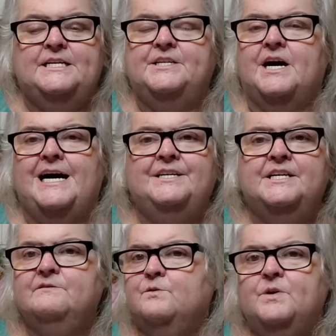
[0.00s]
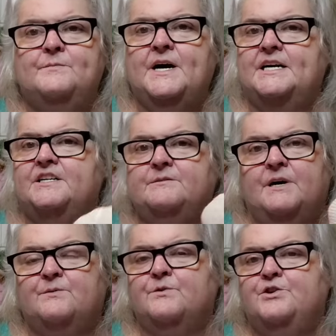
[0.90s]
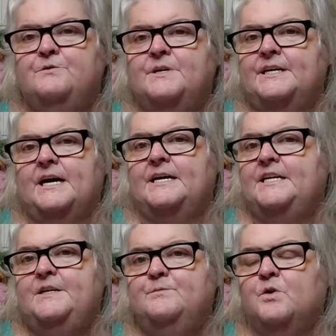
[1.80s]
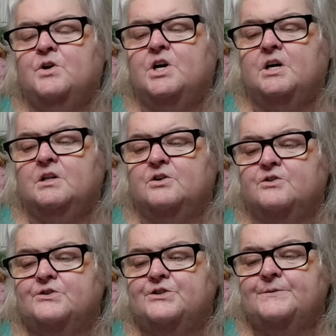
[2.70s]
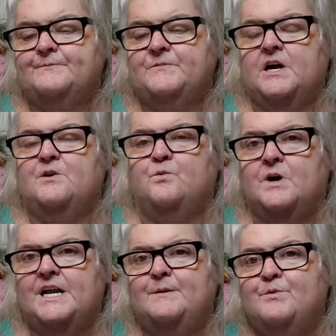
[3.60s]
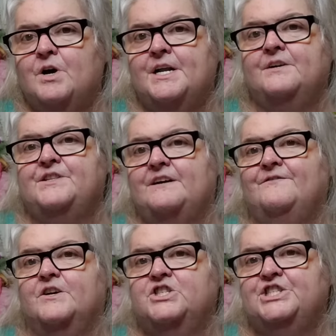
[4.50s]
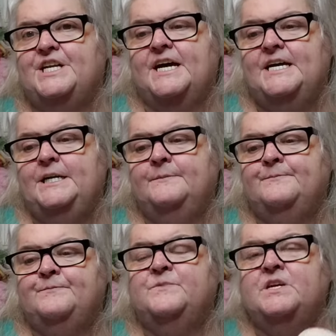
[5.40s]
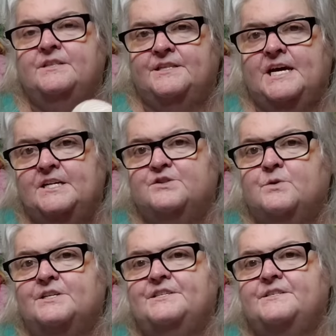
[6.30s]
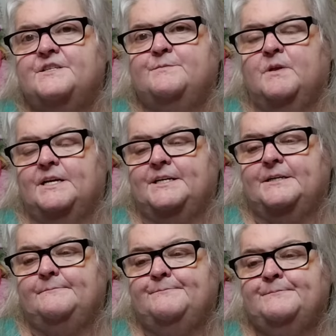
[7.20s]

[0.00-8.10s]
Now, I never went back into my room and got any more colors. Like what I brought out that first day, that is what's in this blanket.